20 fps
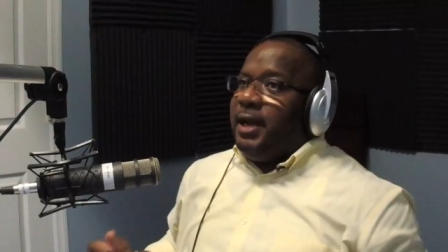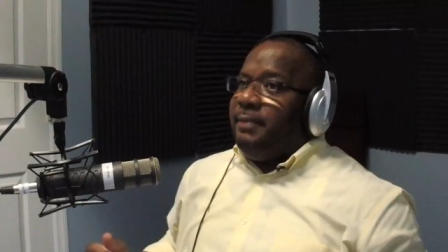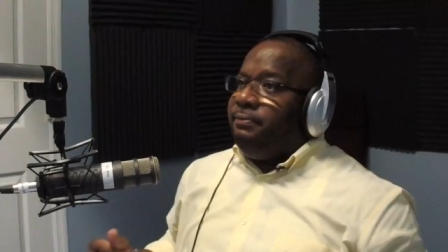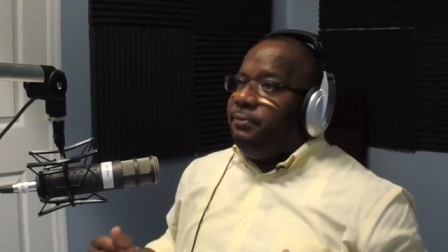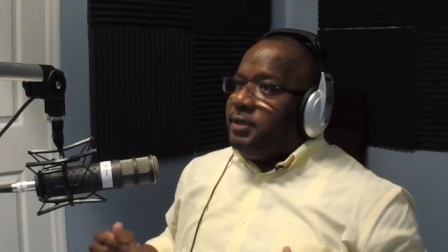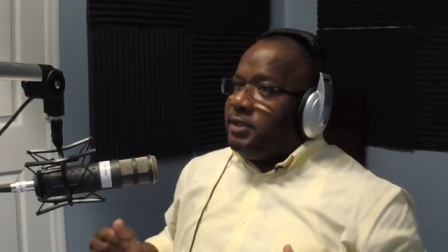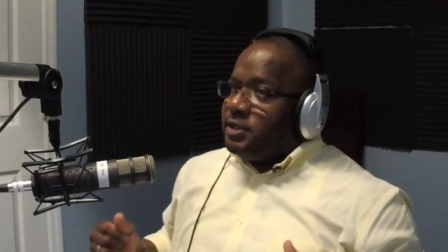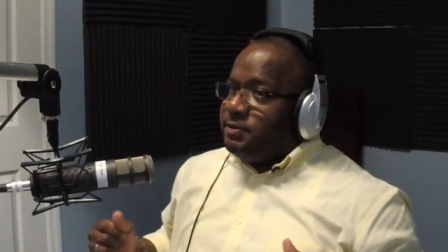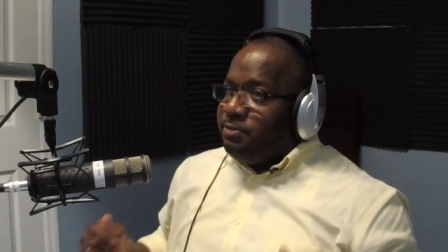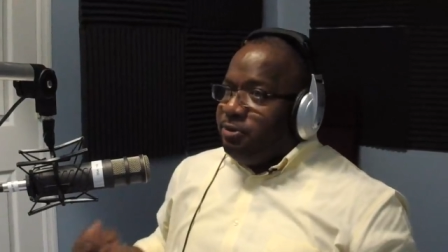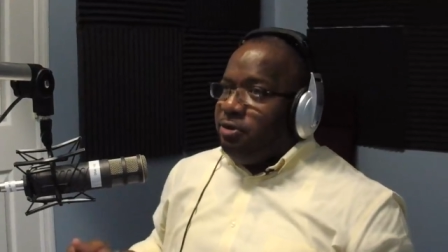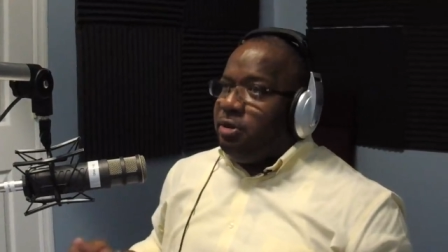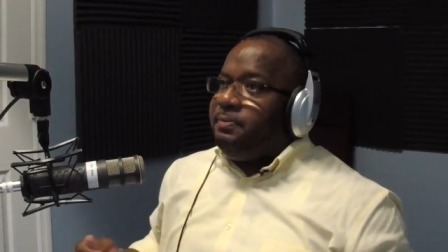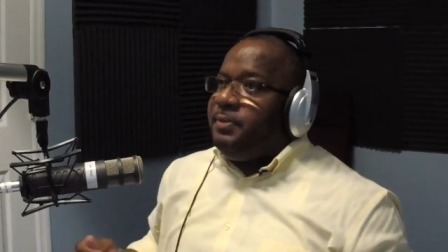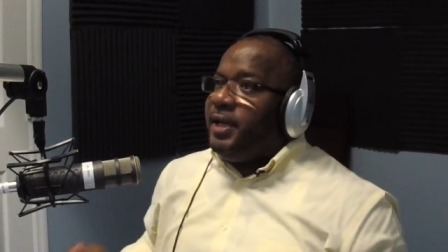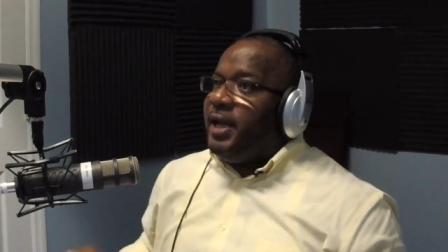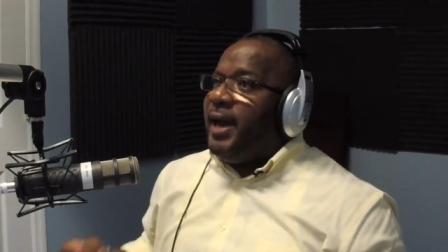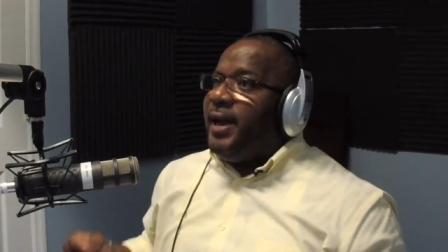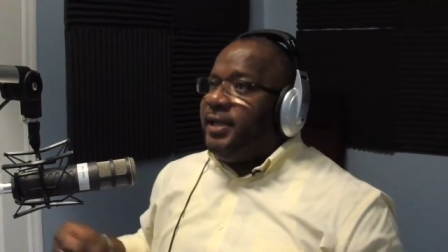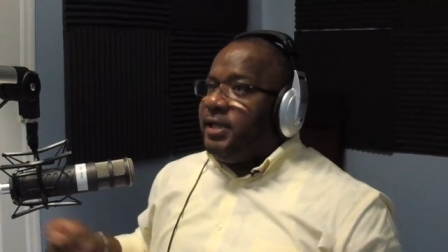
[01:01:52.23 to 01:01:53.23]
I'm the spirit
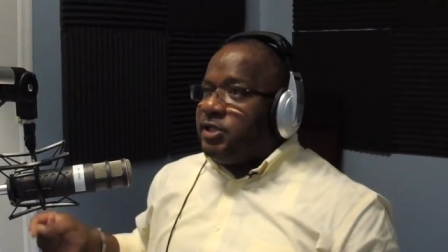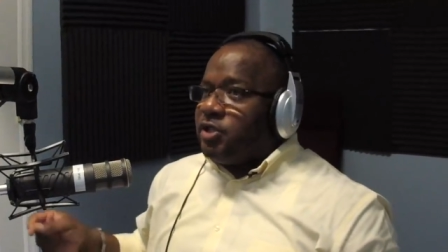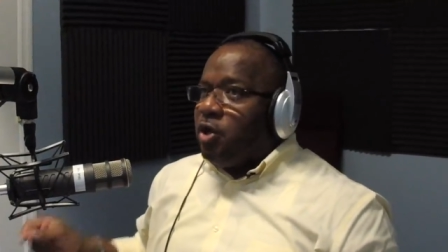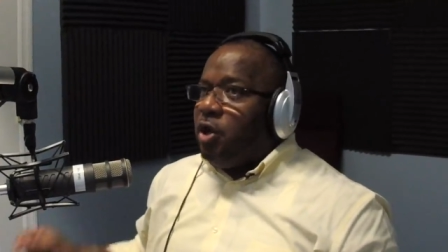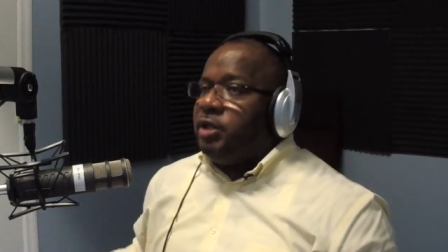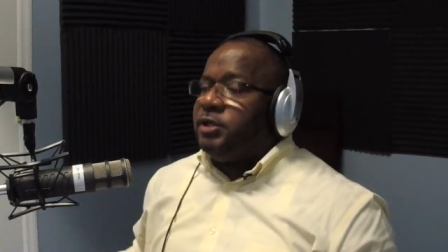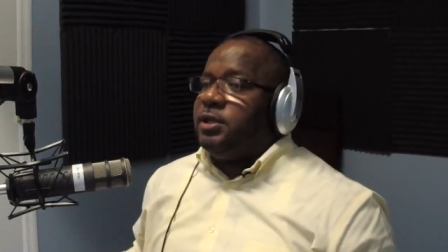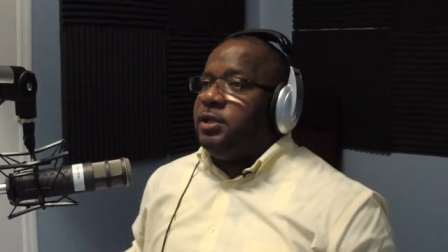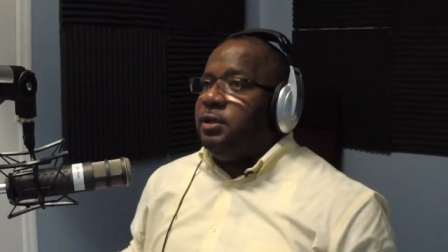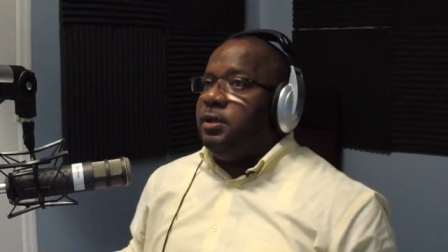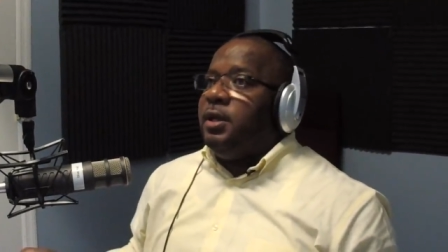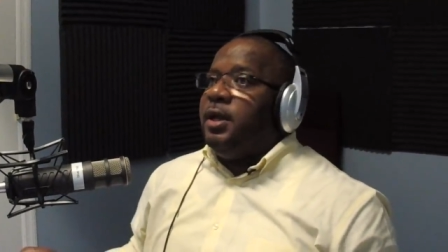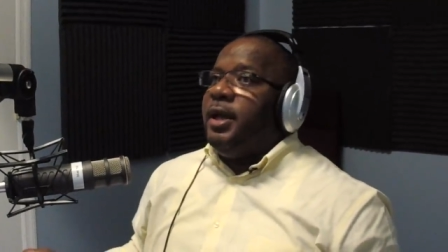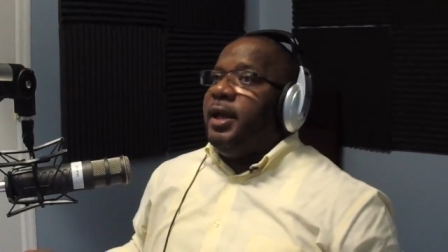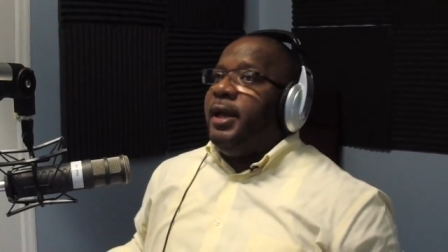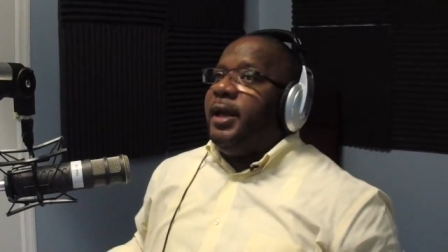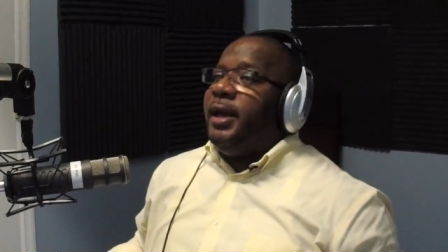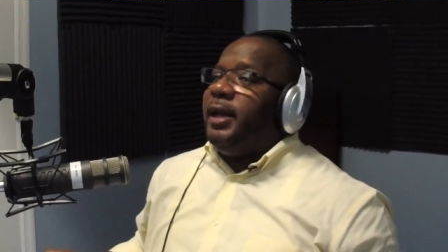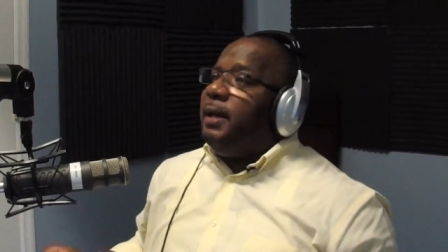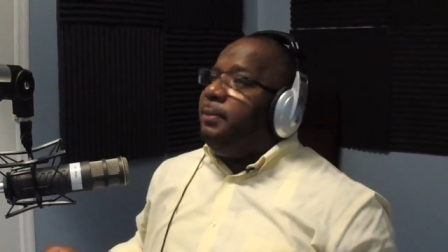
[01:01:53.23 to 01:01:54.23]
behind this altar,
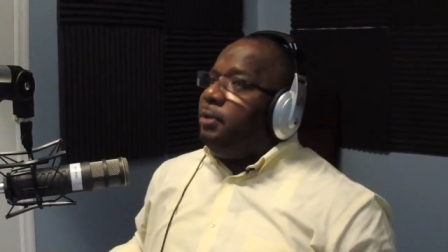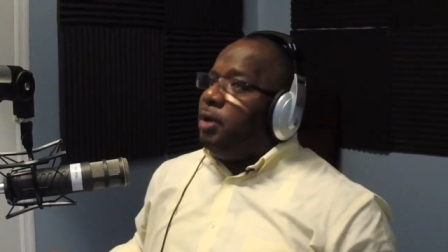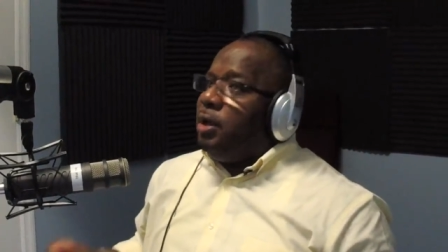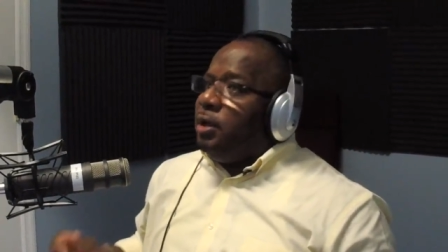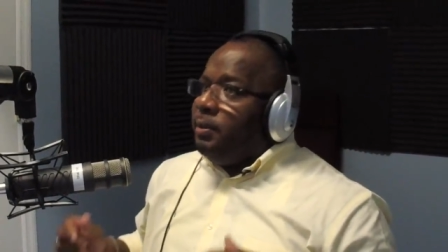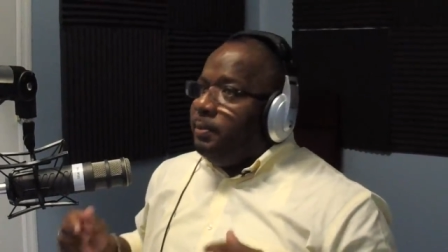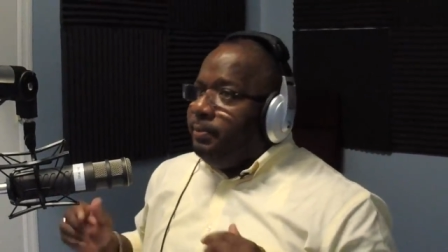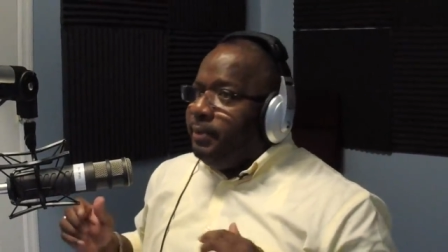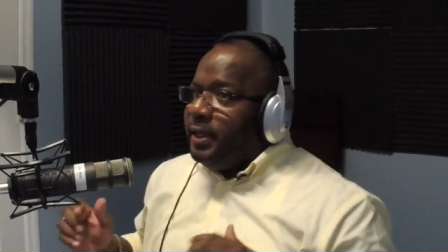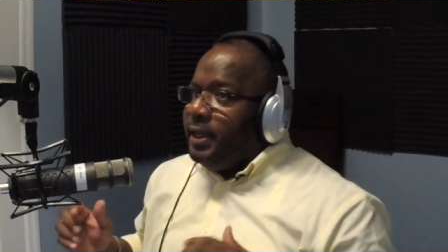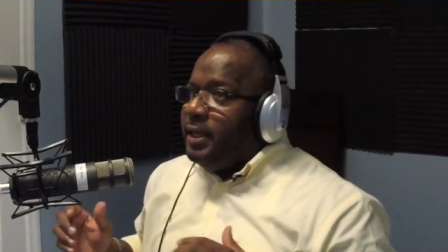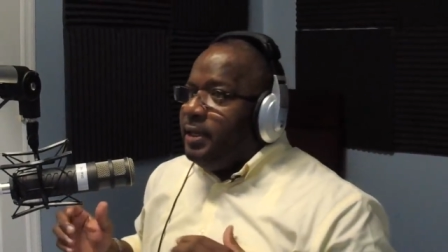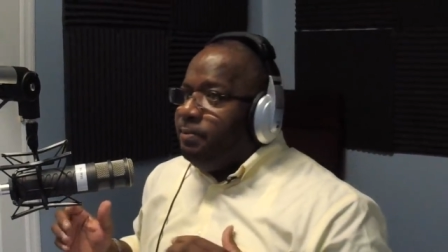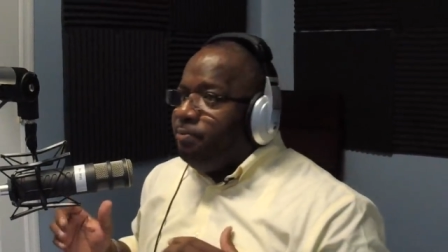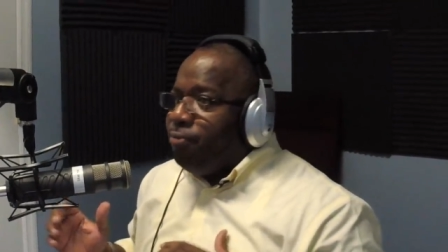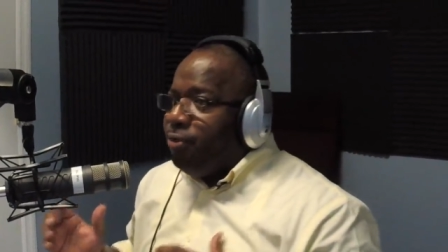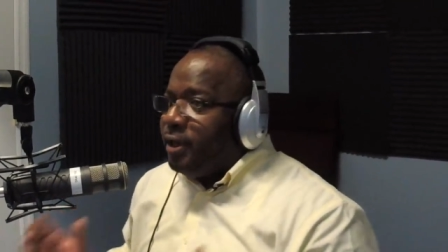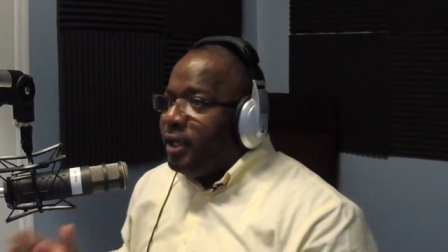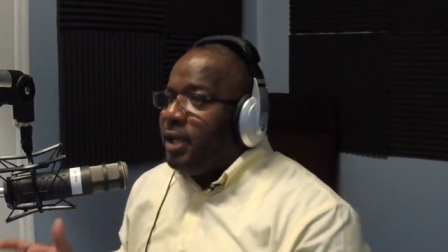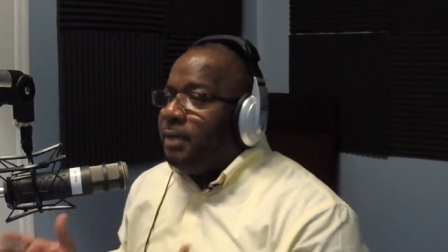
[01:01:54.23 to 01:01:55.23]
and I'm going to be
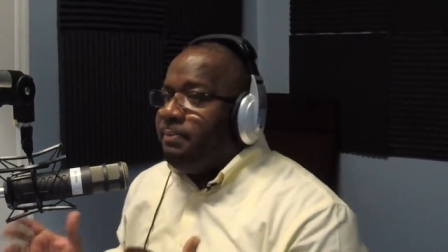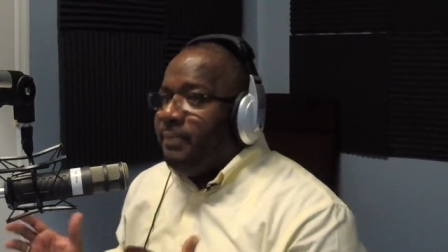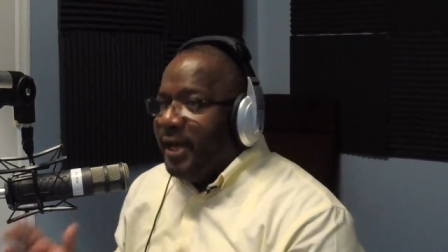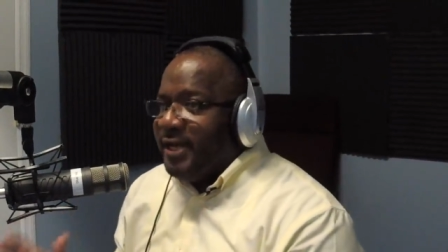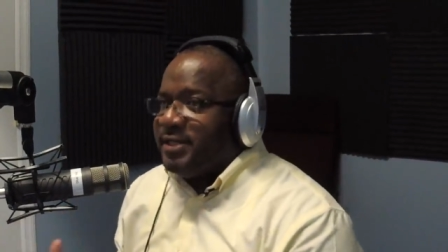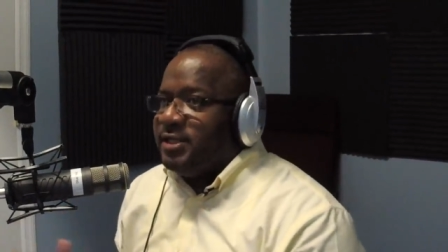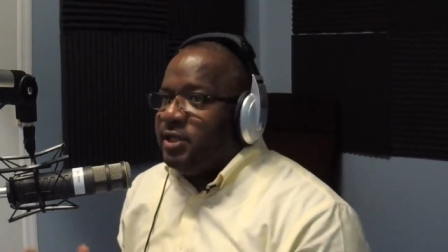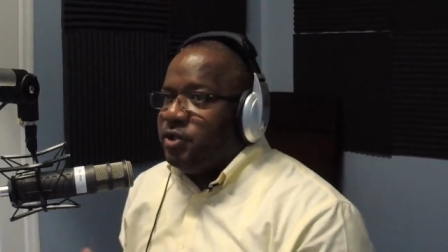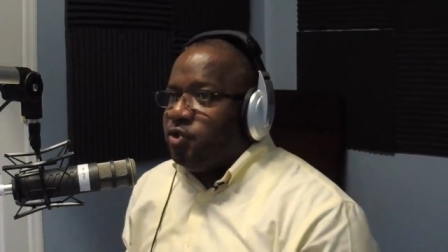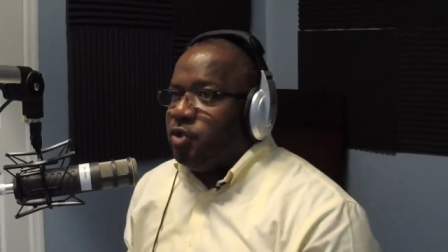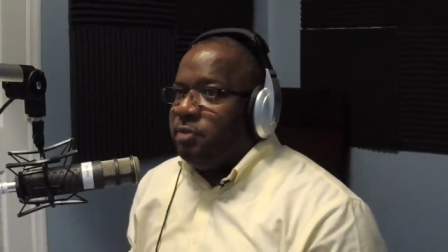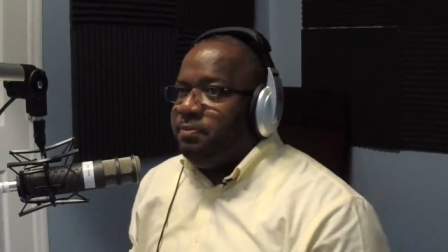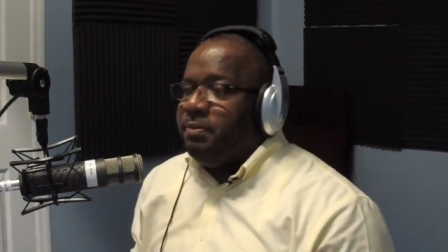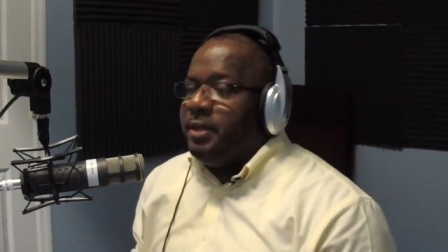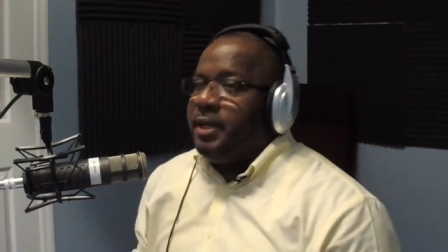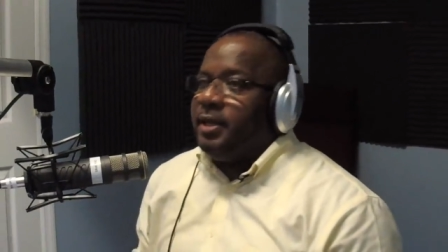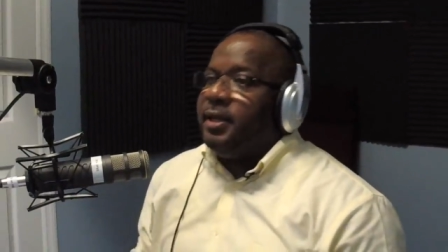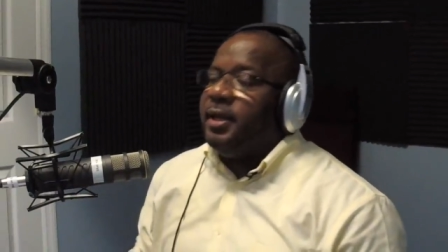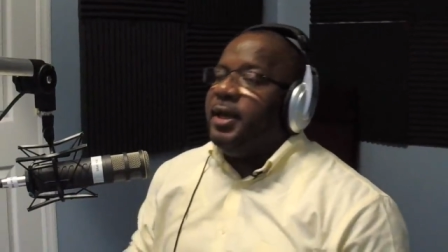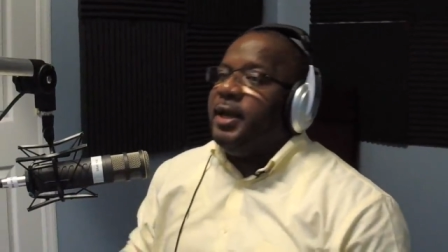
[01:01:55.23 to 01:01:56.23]
bringing blessings with
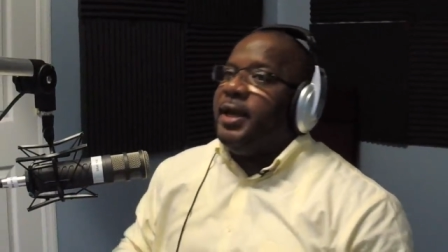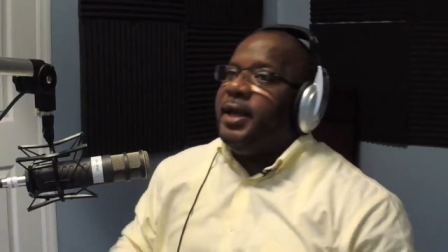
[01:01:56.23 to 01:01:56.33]
me.